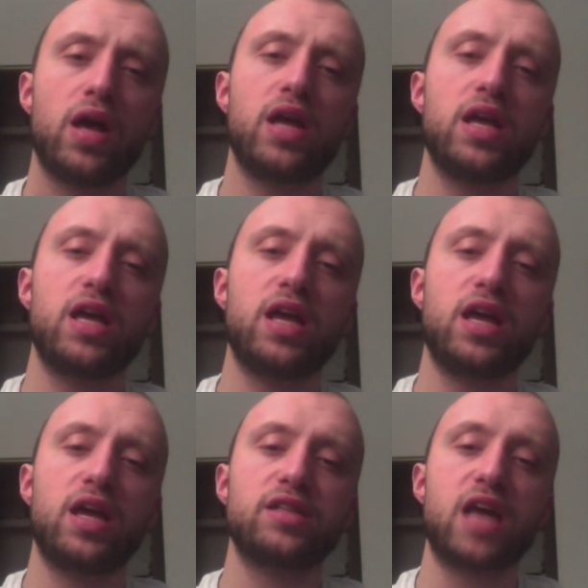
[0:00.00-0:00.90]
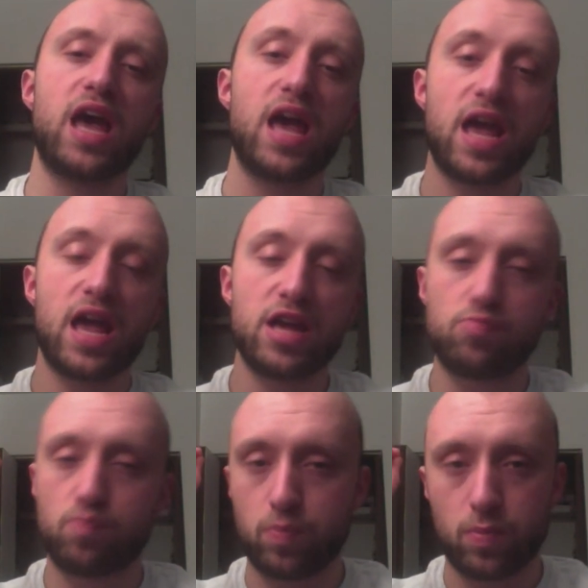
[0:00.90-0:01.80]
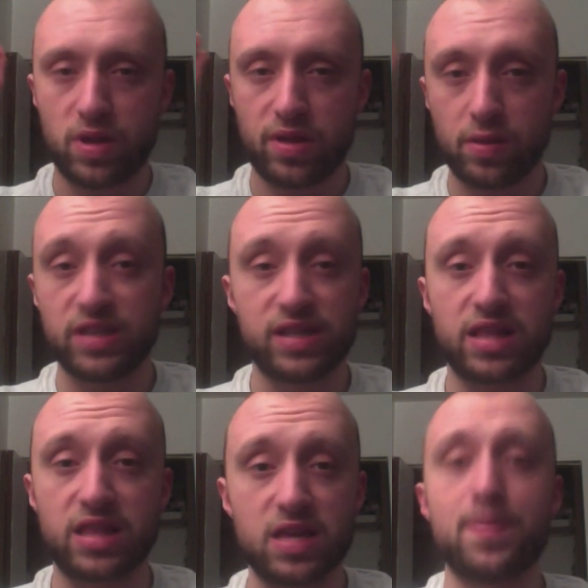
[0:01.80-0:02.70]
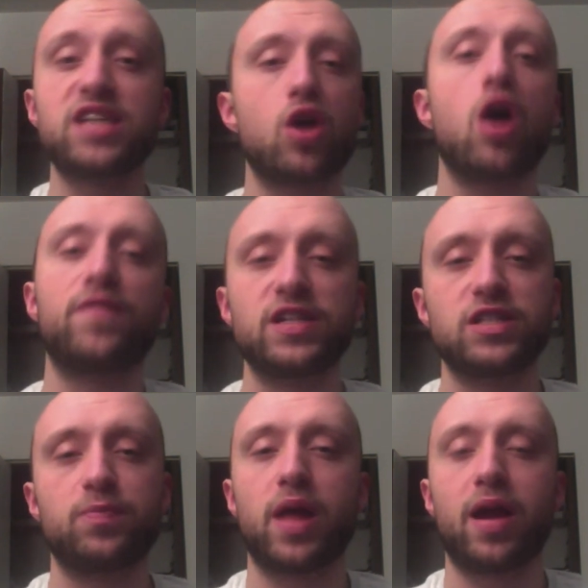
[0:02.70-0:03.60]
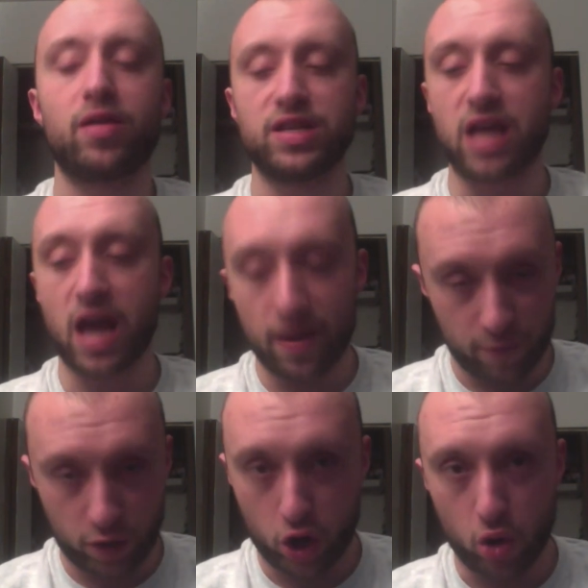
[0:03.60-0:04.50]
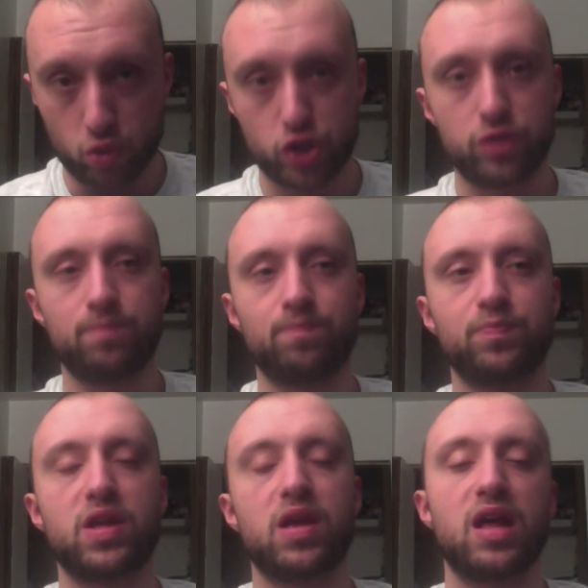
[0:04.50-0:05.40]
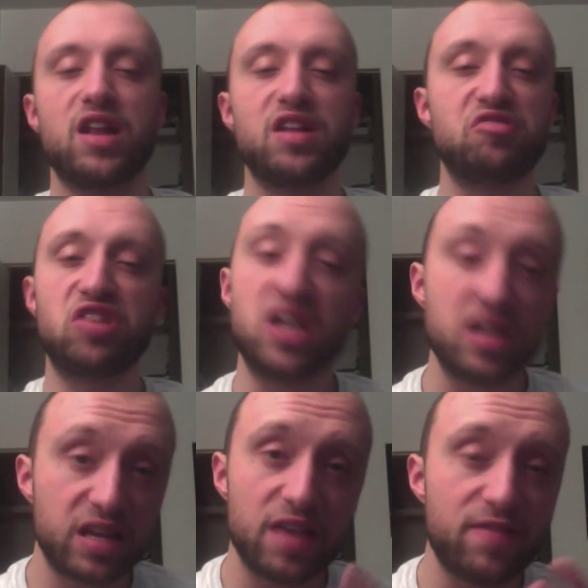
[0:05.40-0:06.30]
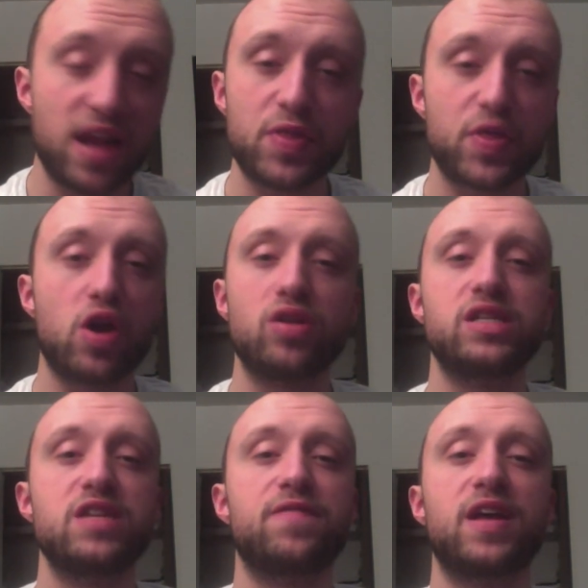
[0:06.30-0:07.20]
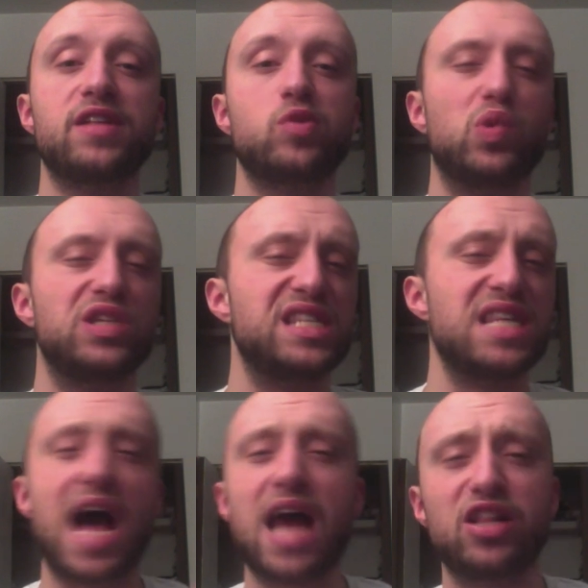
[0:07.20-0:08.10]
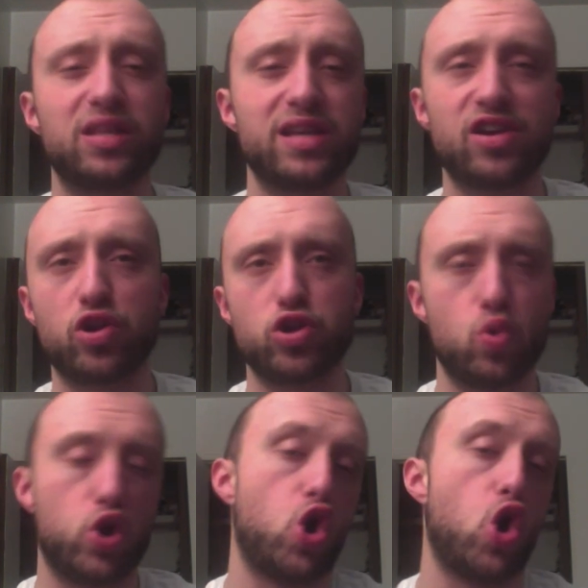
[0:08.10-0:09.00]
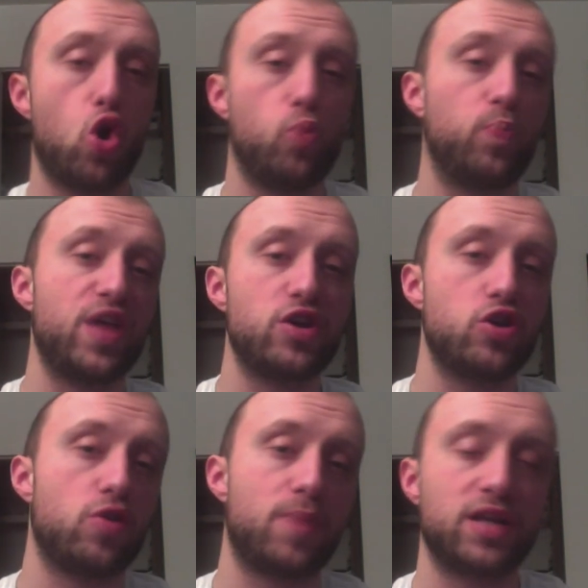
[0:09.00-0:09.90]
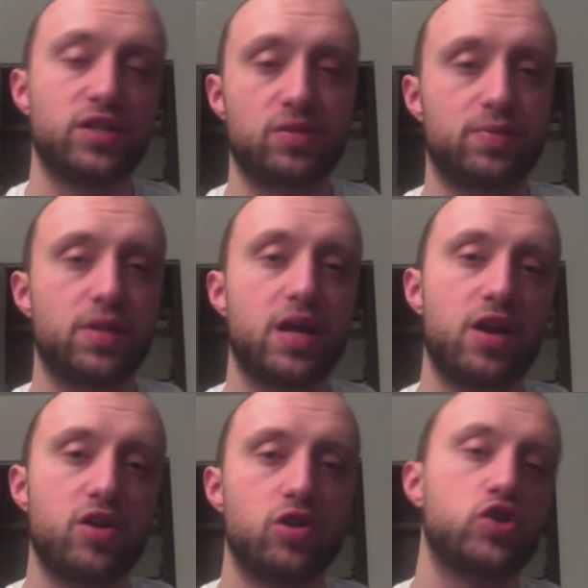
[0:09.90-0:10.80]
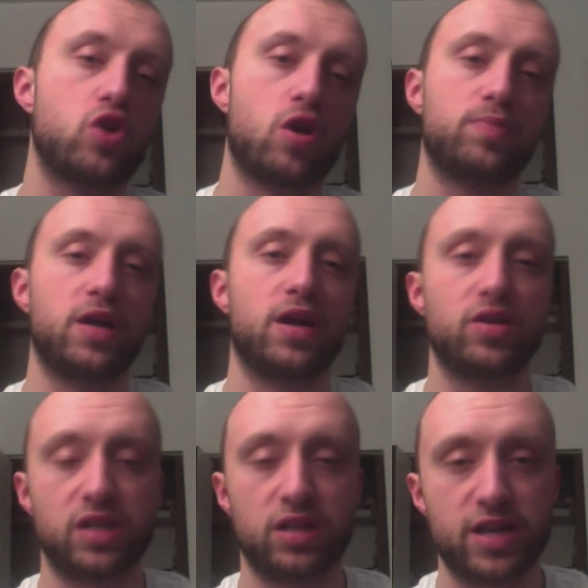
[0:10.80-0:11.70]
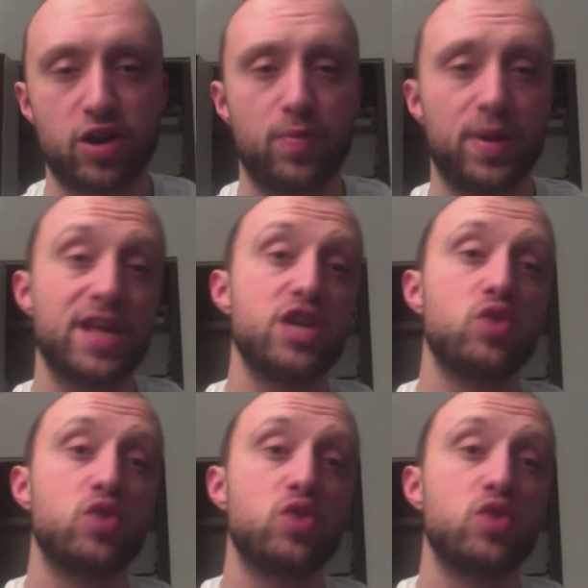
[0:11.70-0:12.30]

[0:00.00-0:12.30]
is like the best offensive player he's ever coached. Didn't give anything on defense. Was not a leader. You would hope that your best player, your star player, is a leader, but he